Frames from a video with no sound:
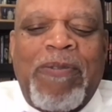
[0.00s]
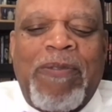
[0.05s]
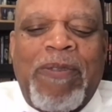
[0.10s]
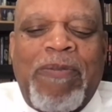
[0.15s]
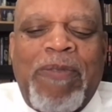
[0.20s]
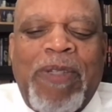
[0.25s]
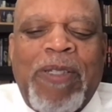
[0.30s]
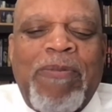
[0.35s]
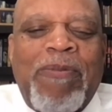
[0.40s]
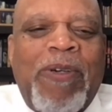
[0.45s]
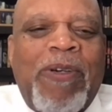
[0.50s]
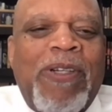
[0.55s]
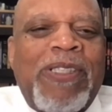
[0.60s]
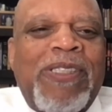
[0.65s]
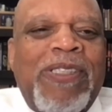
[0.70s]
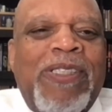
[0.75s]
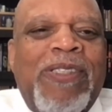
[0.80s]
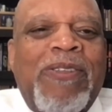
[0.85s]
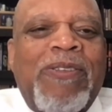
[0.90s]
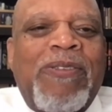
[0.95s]
be
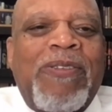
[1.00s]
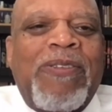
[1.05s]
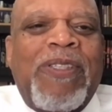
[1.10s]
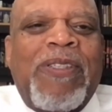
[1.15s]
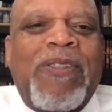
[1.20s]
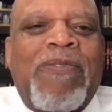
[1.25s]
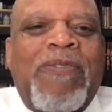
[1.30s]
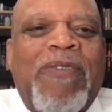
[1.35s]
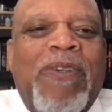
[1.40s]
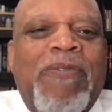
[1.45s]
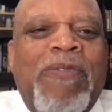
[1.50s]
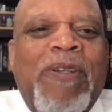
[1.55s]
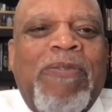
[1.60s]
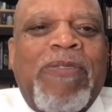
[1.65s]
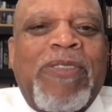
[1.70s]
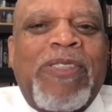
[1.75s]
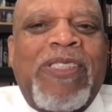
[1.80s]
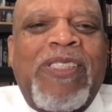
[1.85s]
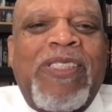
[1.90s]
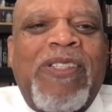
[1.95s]
important for
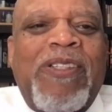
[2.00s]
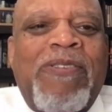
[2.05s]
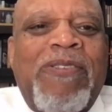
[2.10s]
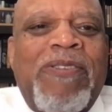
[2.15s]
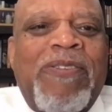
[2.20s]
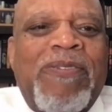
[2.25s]
people to know?